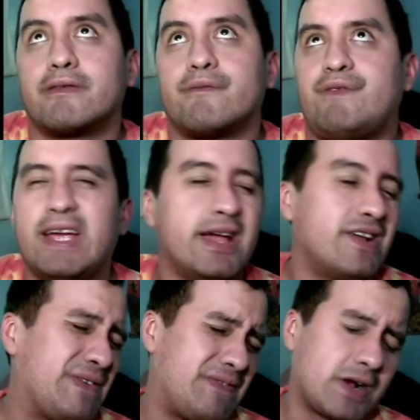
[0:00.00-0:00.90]
very
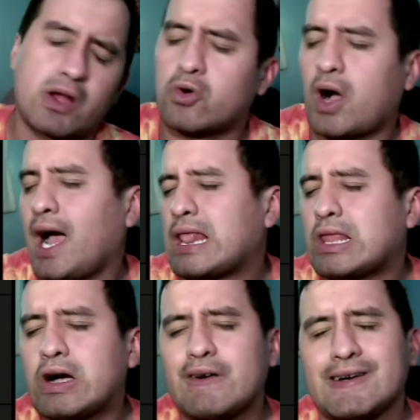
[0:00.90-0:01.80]
fucking cool. I
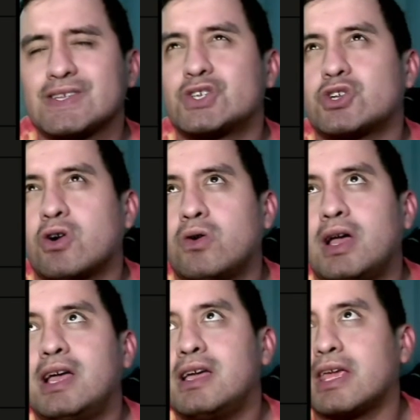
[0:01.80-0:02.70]
love how the show,
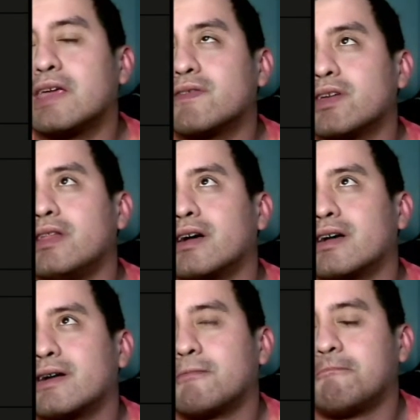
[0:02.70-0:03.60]
even how